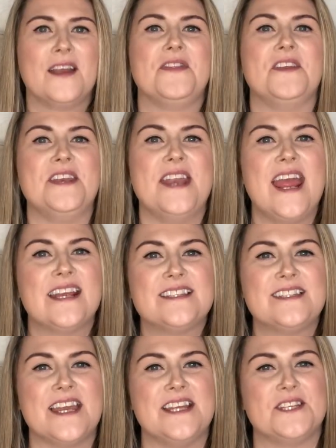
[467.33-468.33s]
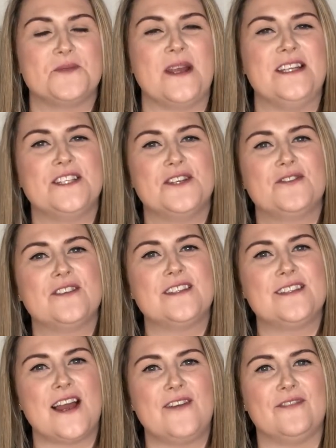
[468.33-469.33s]
The next stage is when children
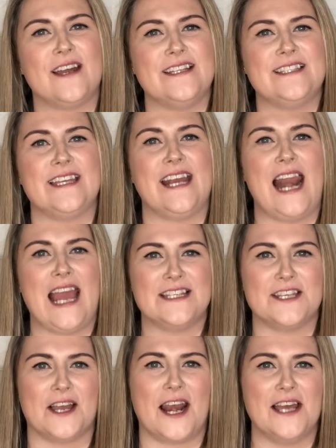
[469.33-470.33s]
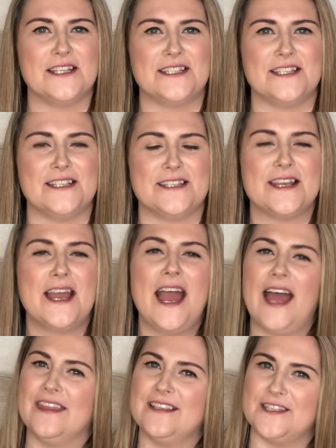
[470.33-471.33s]
start writing in letter clusters,
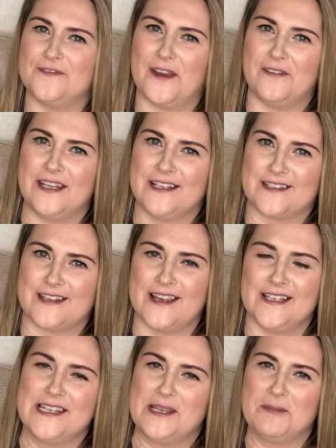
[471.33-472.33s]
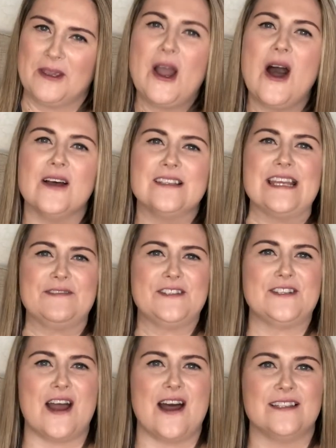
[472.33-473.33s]
and this is very exciting because they've
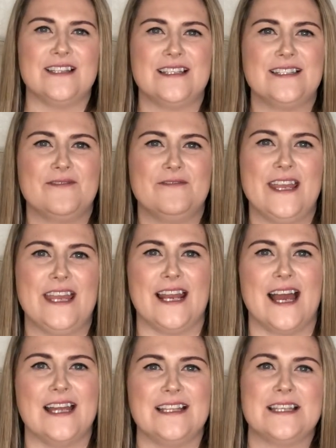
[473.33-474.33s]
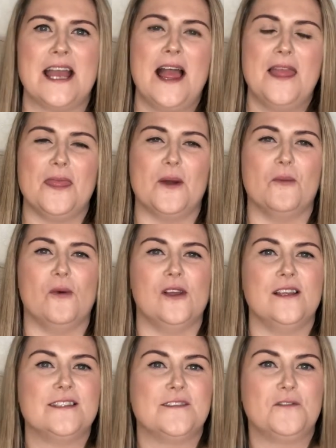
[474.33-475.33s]
started to realise that
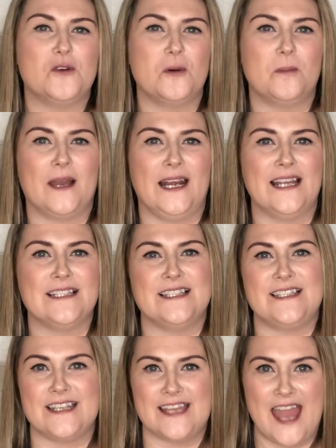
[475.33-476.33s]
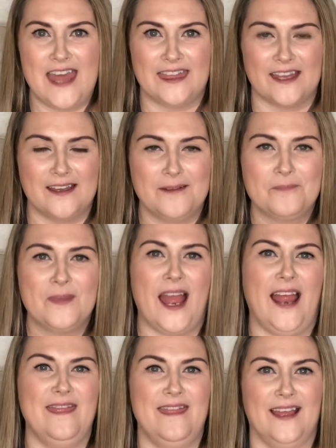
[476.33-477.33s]
words are formed by letters together
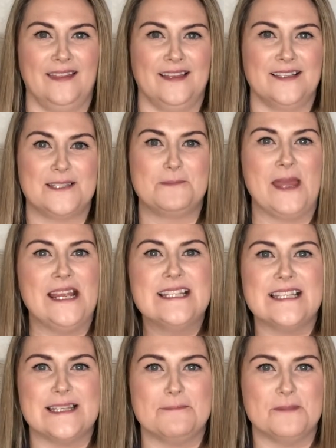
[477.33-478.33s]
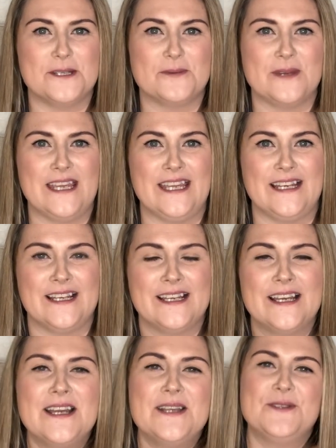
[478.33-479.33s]
and then there's spaces in between.
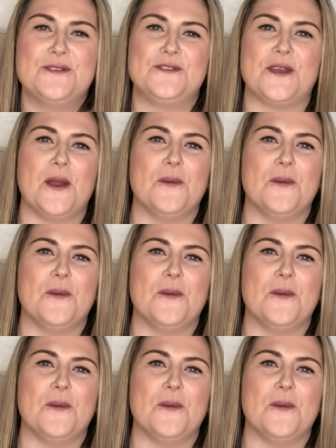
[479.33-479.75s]
So